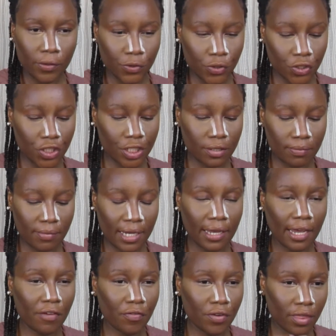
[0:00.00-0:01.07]
to just make
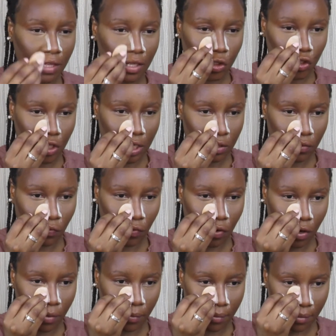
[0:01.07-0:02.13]
everything
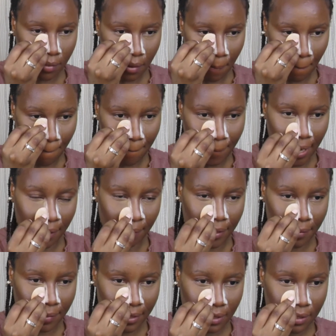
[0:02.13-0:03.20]
transform, my
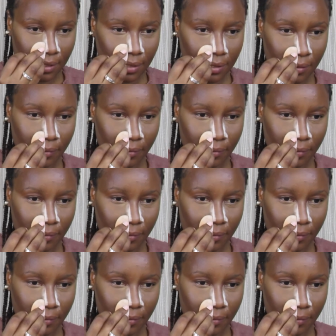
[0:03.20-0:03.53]
babies.